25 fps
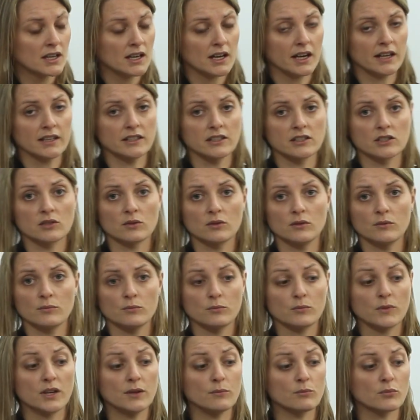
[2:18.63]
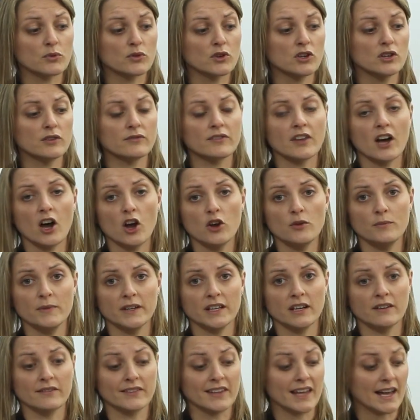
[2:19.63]
and to improve the
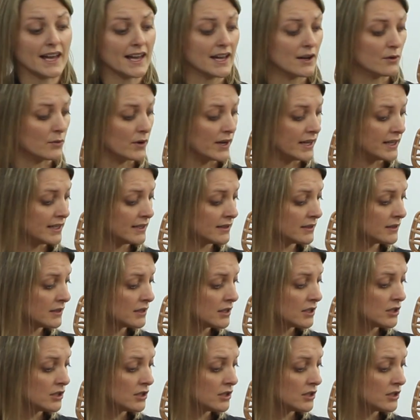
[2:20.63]
opening of the airway,